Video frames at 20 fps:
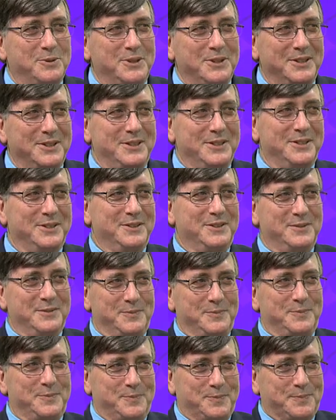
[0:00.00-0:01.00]
really want
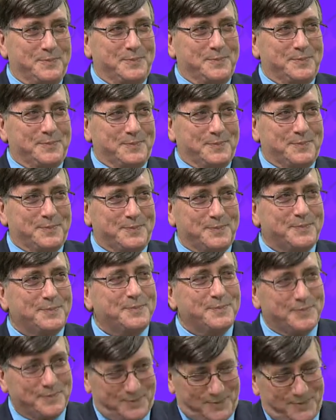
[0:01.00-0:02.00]
to please the other
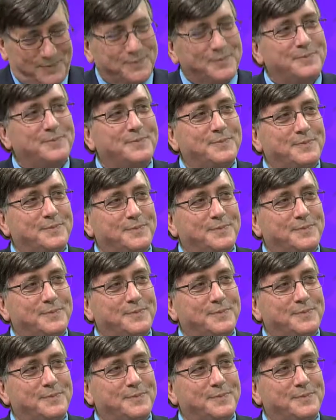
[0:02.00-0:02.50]
person, you will